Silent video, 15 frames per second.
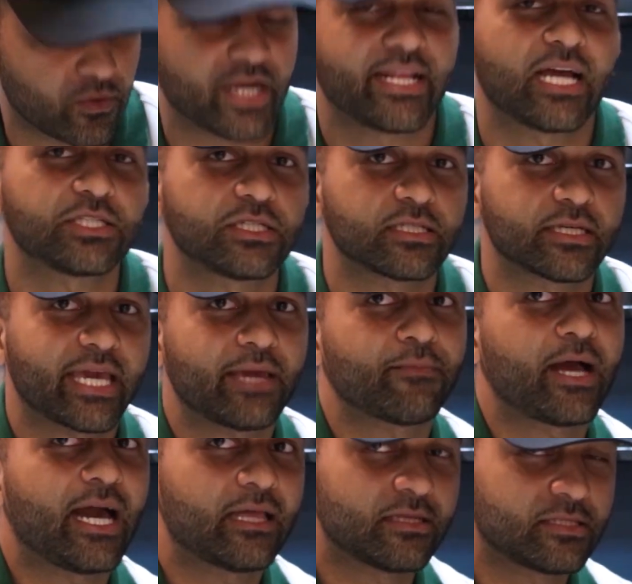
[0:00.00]
Right now she's in
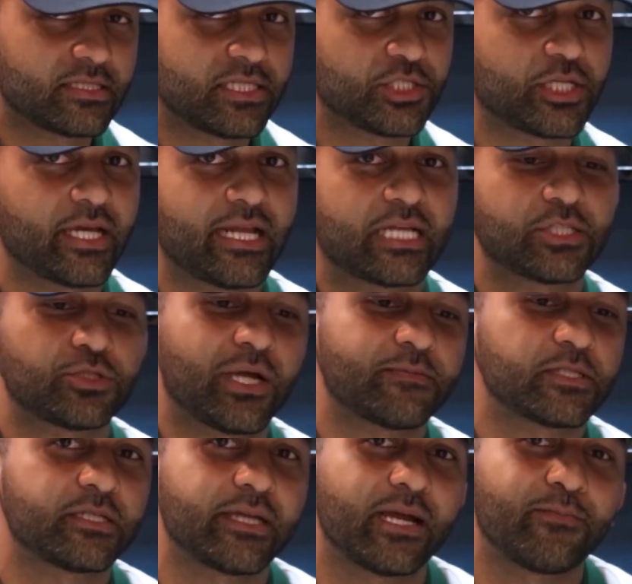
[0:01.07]
Cayman Islands DJing. I just
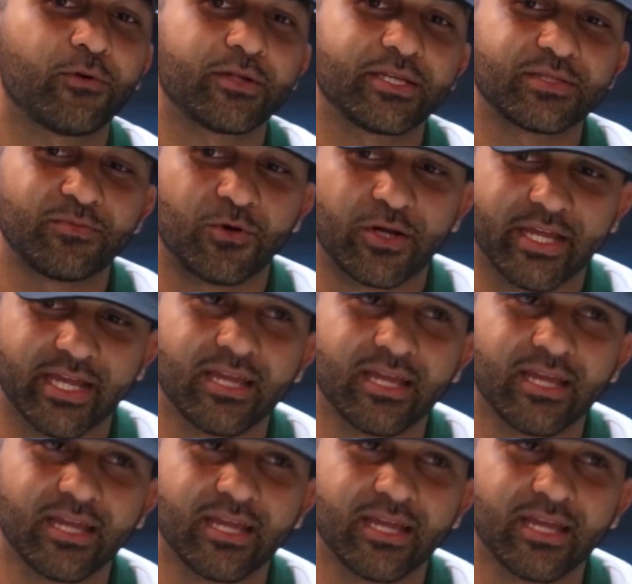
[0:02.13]
dropped her to the airport this morning.